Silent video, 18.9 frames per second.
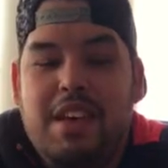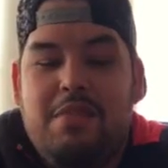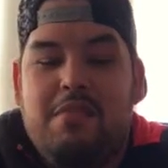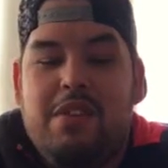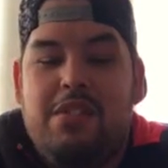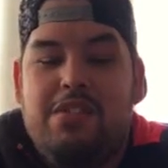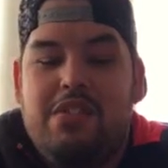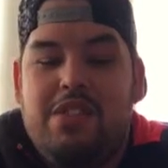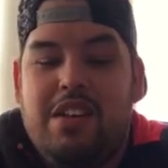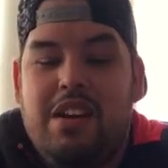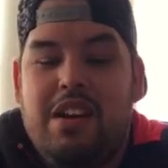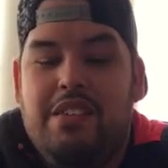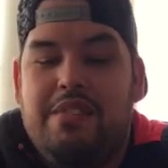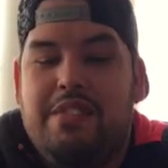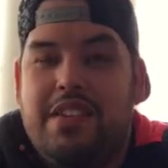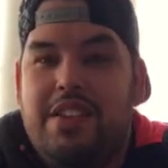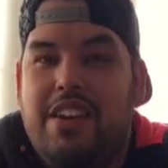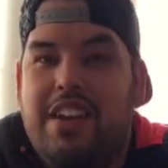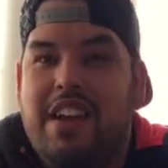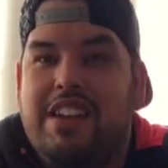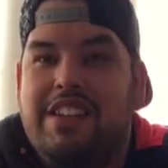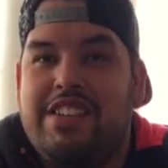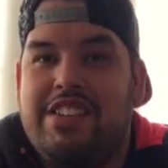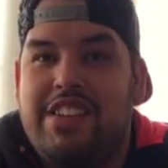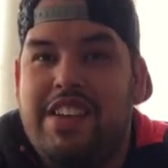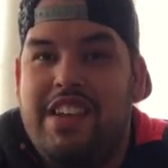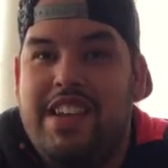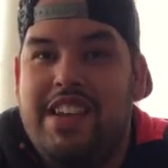posting up their
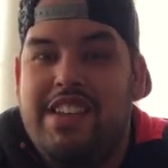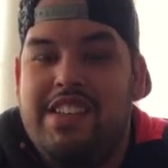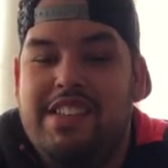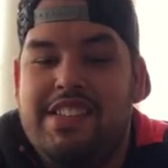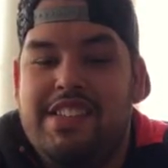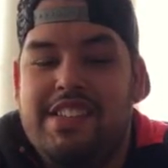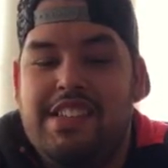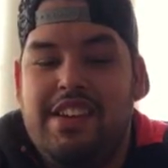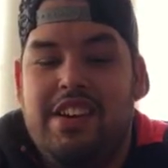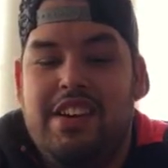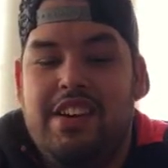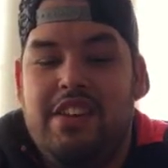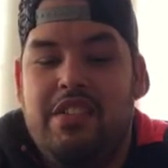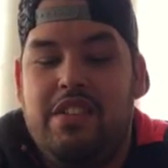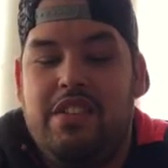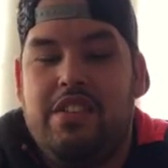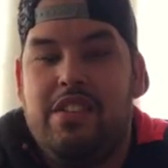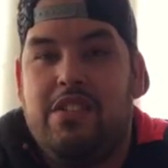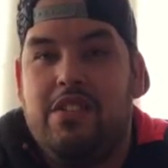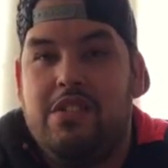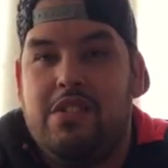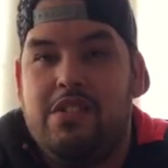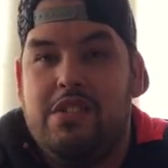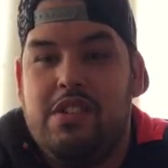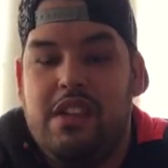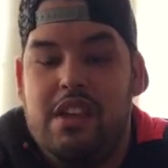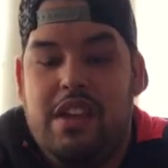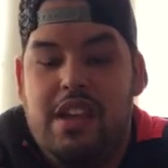extra heads of the turtles,